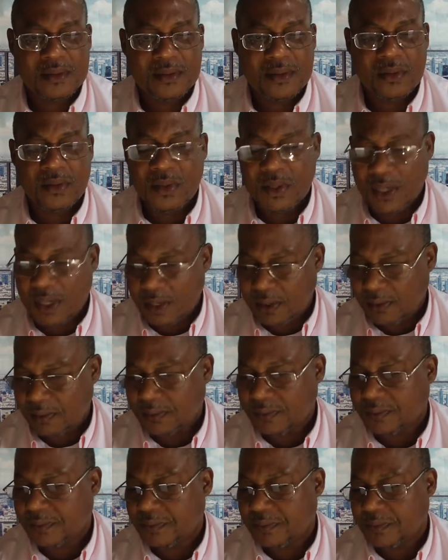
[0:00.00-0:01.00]
Okay?
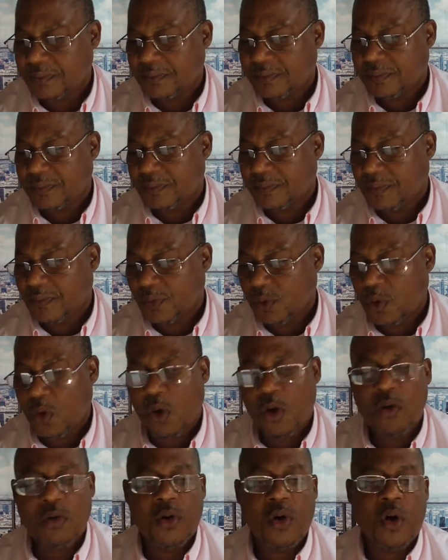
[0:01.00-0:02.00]

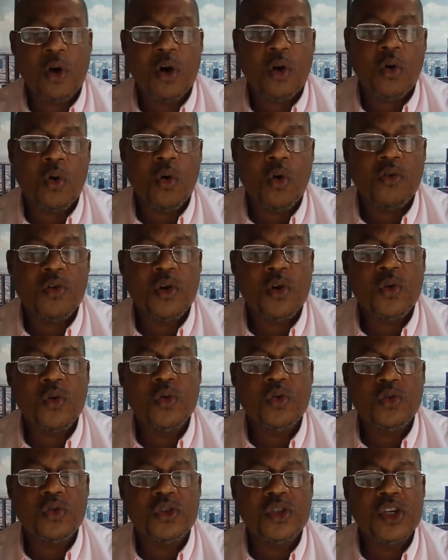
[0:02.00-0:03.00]
Or, or or
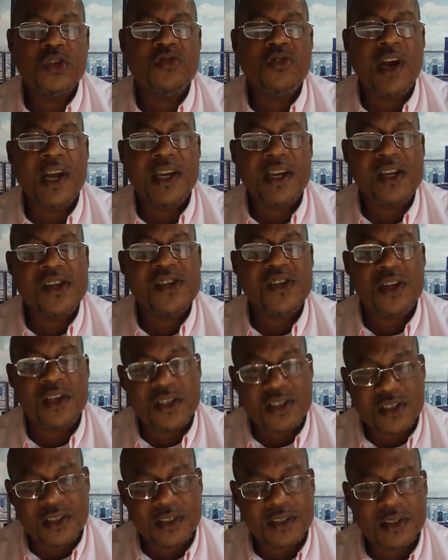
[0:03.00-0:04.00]
who should run the
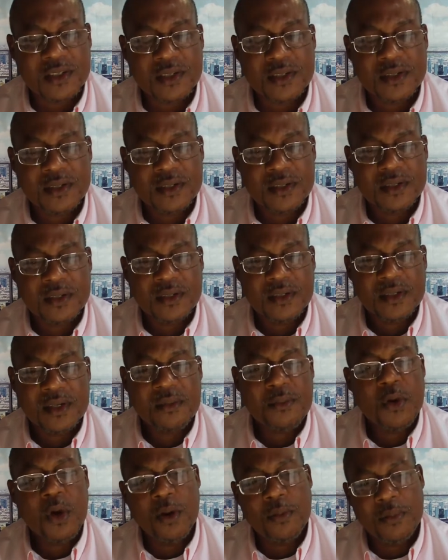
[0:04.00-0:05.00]
church?
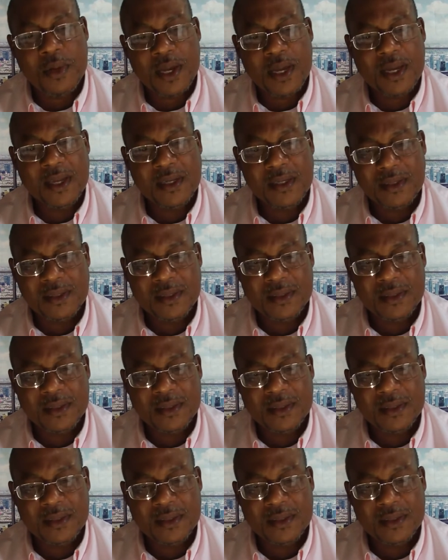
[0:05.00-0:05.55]
Come on, man.